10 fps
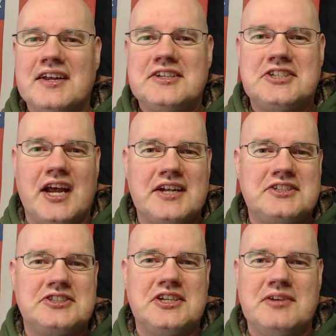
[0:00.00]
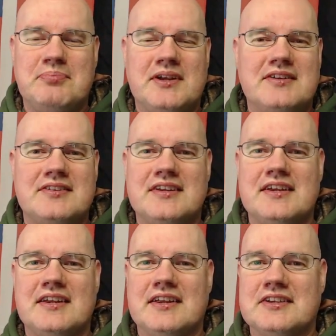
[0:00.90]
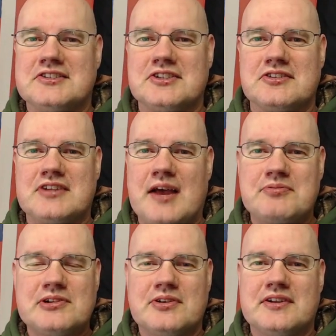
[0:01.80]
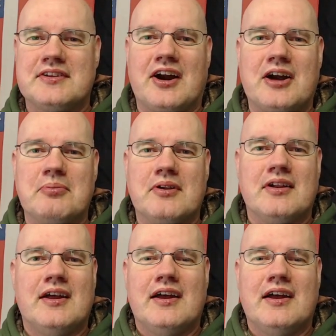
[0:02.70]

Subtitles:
chatgpt is just absolutely terrible